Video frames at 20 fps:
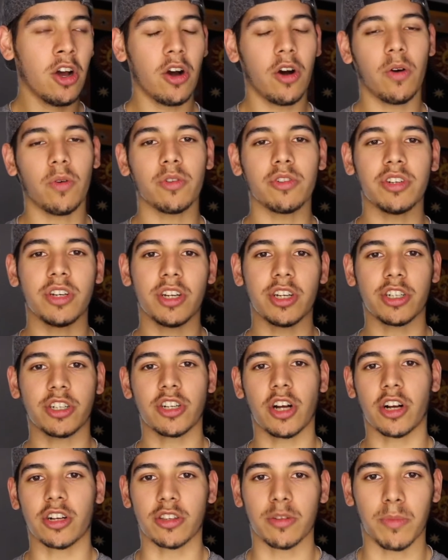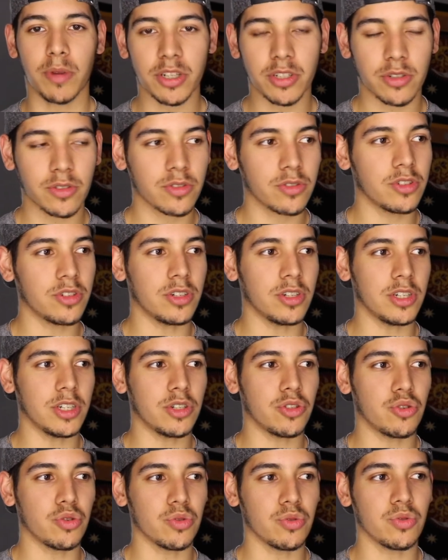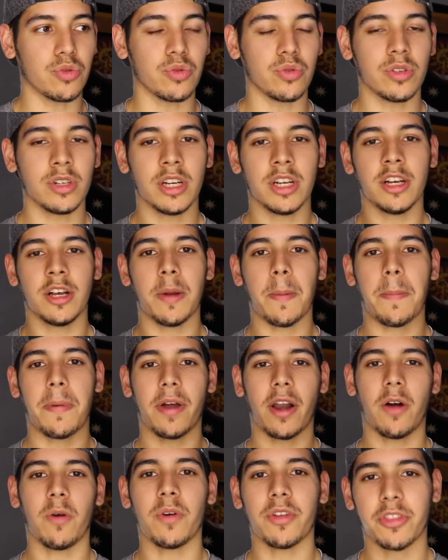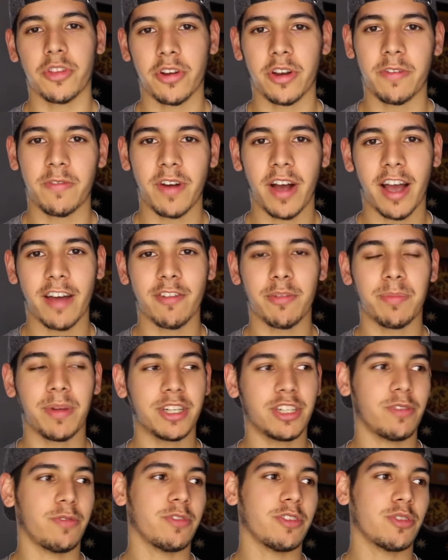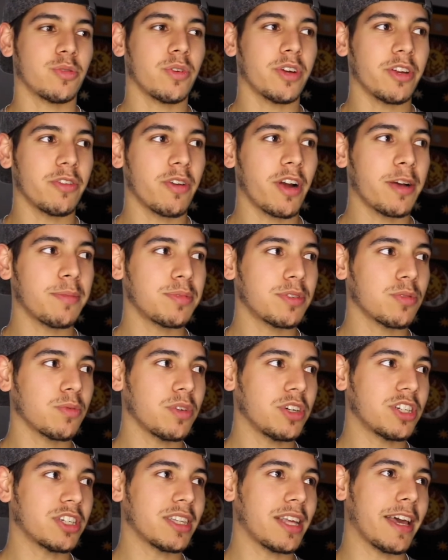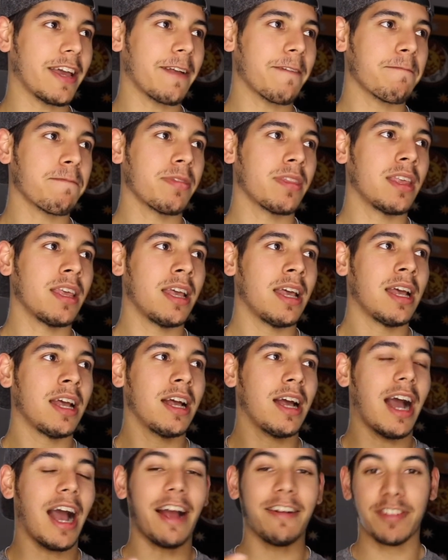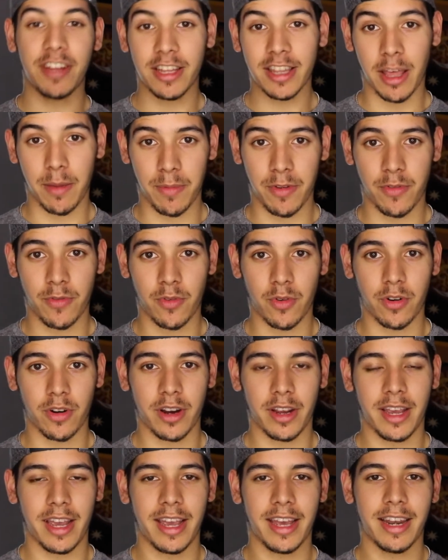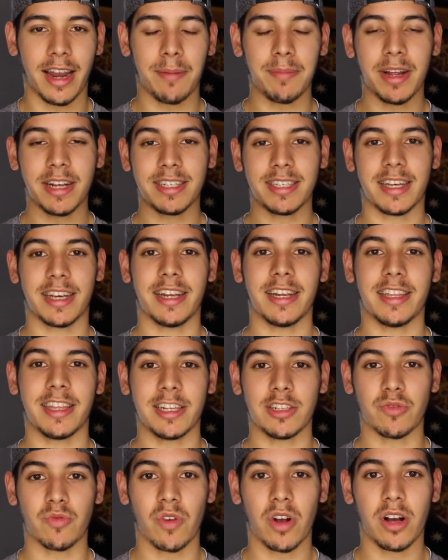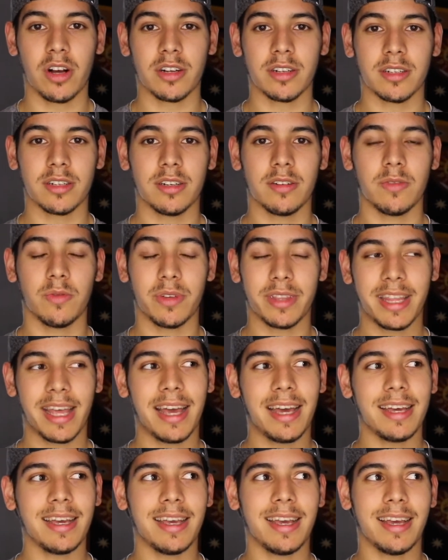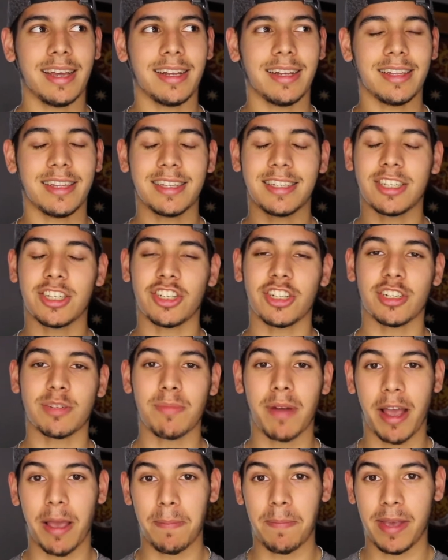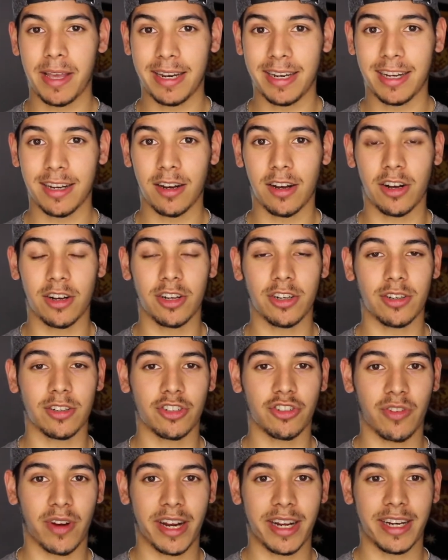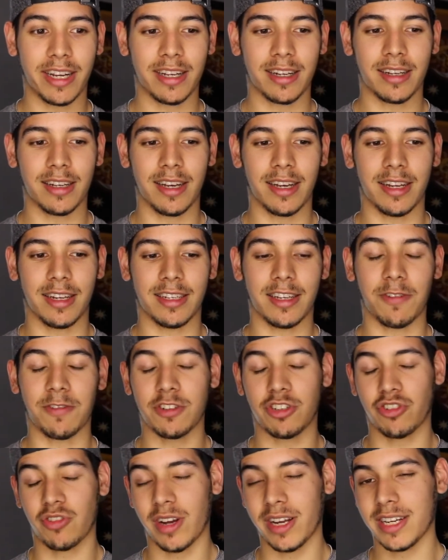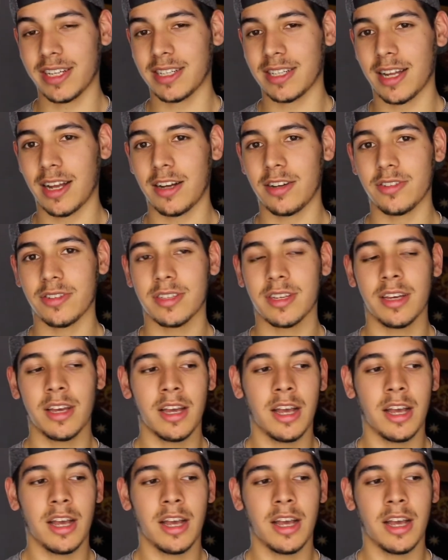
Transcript: oh, you need to shock the muscle, you need to put on 135 and bench it for 20 reps, which I've done that before, and I'm not saying anything's wrong with that, and this is just my opinion on training and different training styles.